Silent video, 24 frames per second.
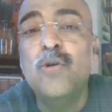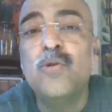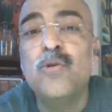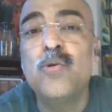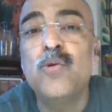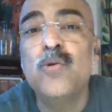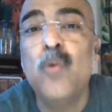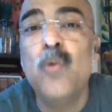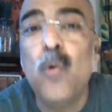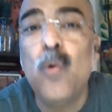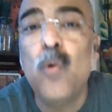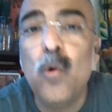
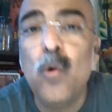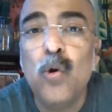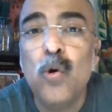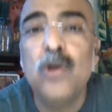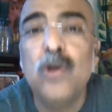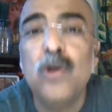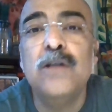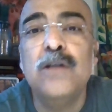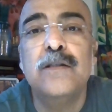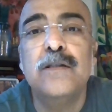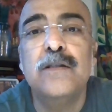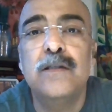to
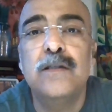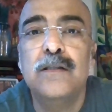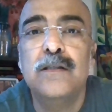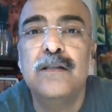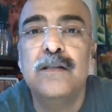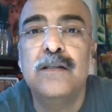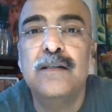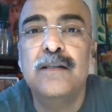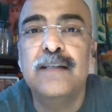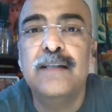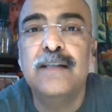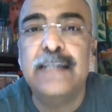hold
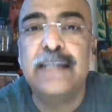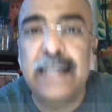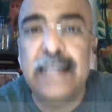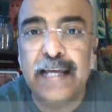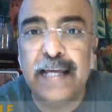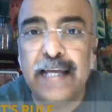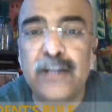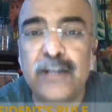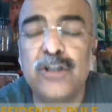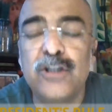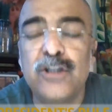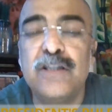
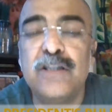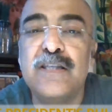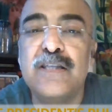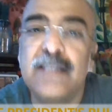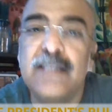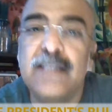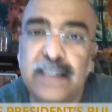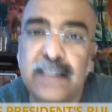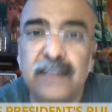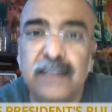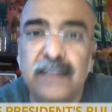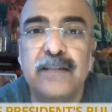elections
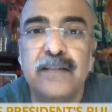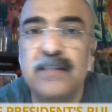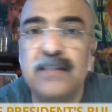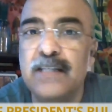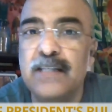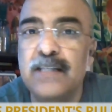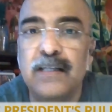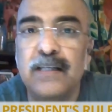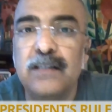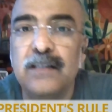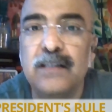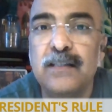in the
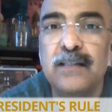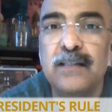state.